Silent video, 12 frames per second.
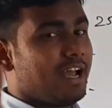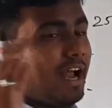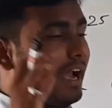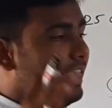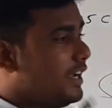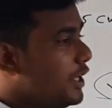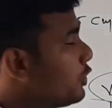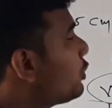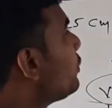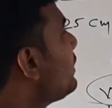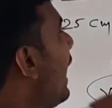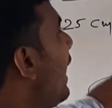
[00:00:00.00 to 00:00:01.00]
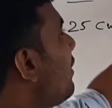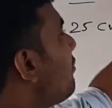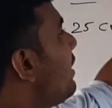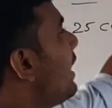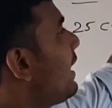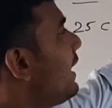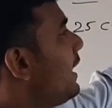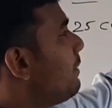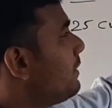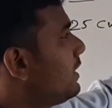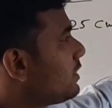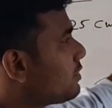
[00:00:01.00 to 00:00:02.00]
and due to that we are
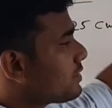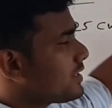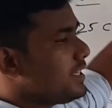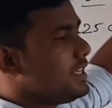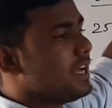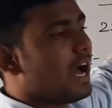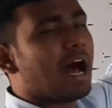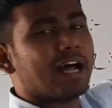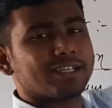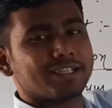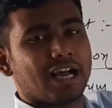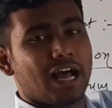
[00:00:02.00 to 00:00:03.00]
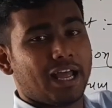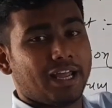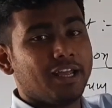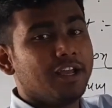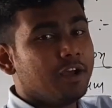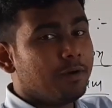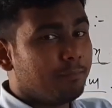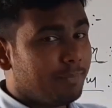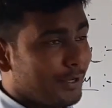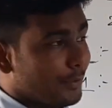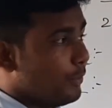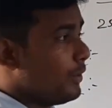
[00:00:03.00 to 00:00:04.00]
able to see our sky
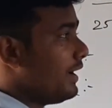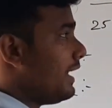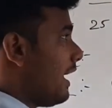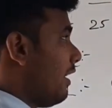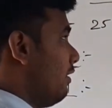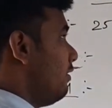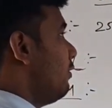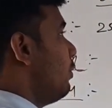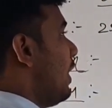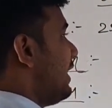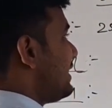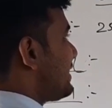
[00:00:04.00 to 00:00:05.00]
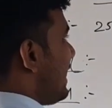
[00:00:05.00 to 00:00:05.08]
blue. Now what is